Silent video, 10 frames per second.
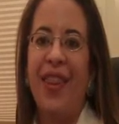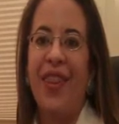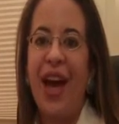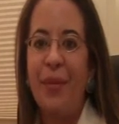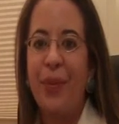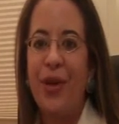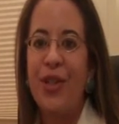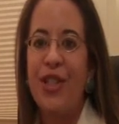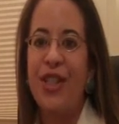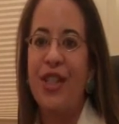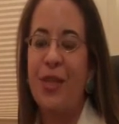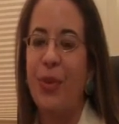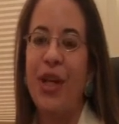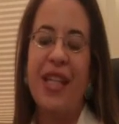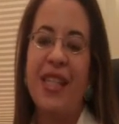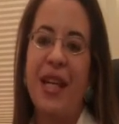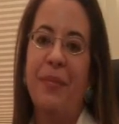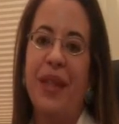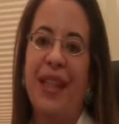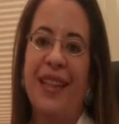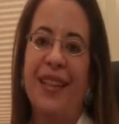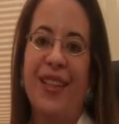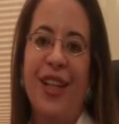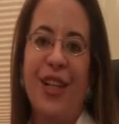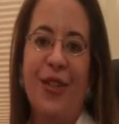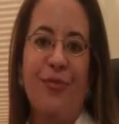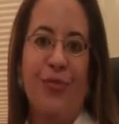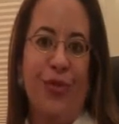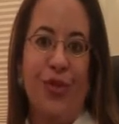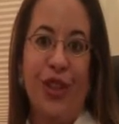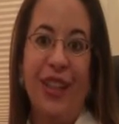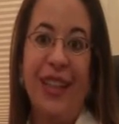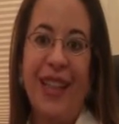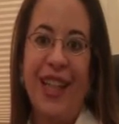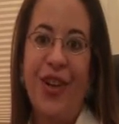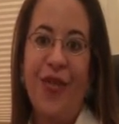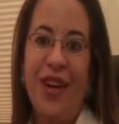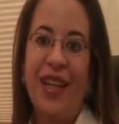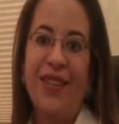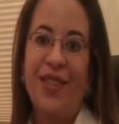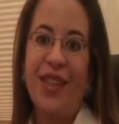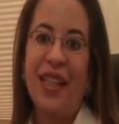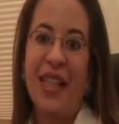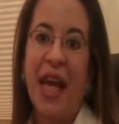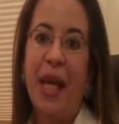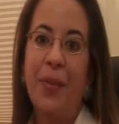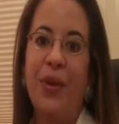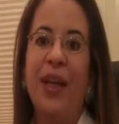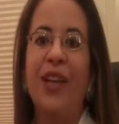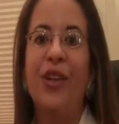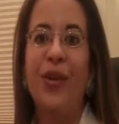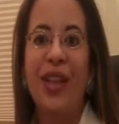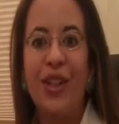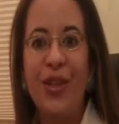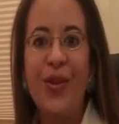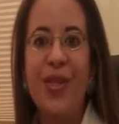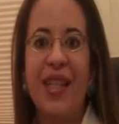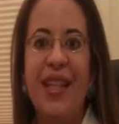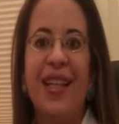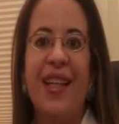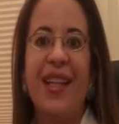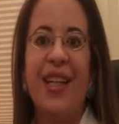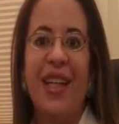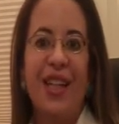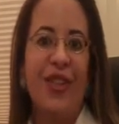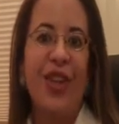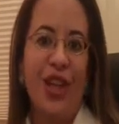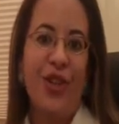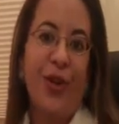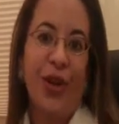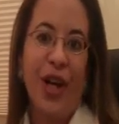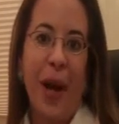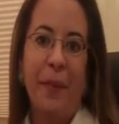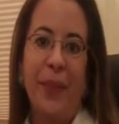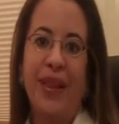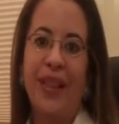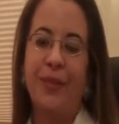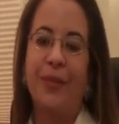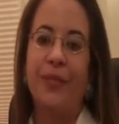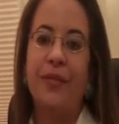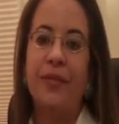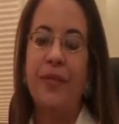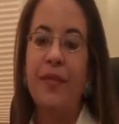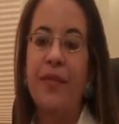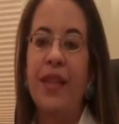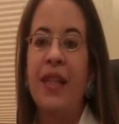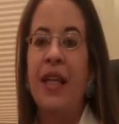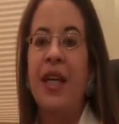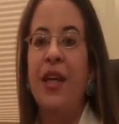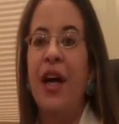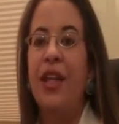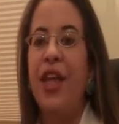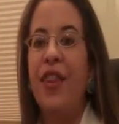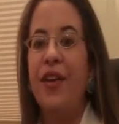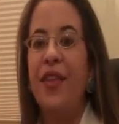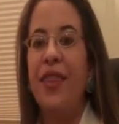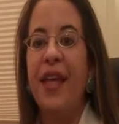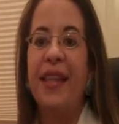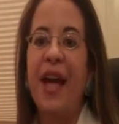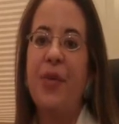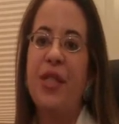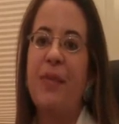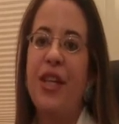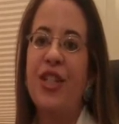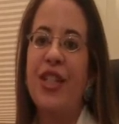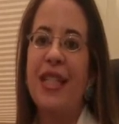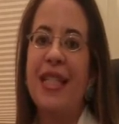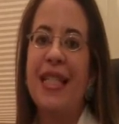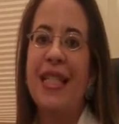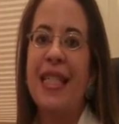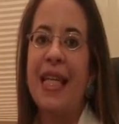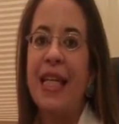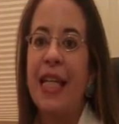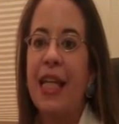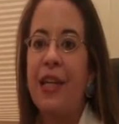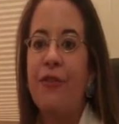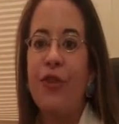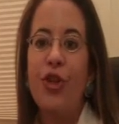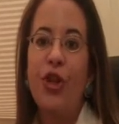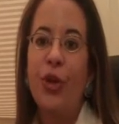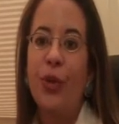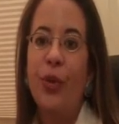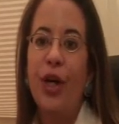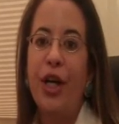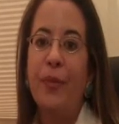that person is bringing something really innovative to the table and you can use it in your company. Another thing that was mentioned is if you